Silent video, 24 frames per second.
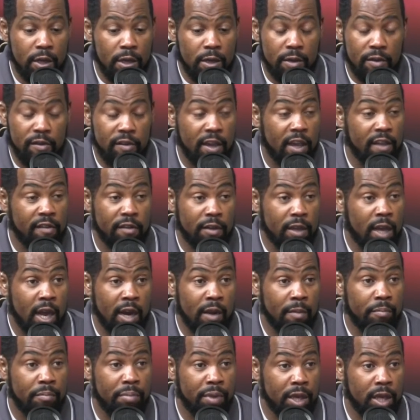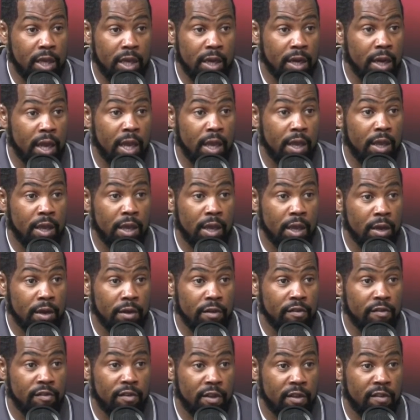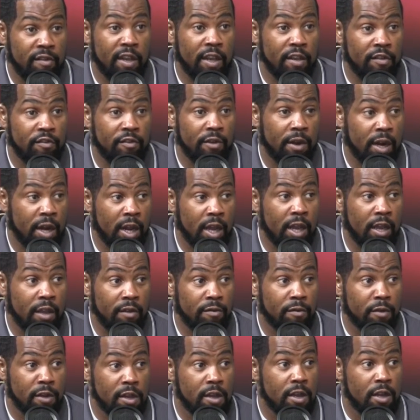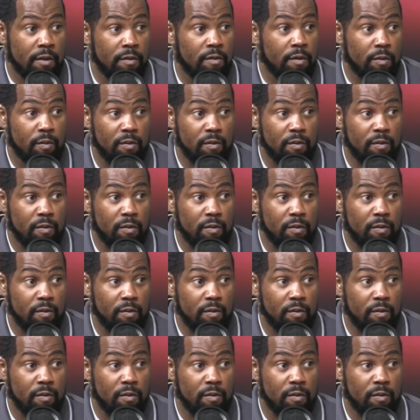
she hasn't got a B in eight years. She's had straight A's wow.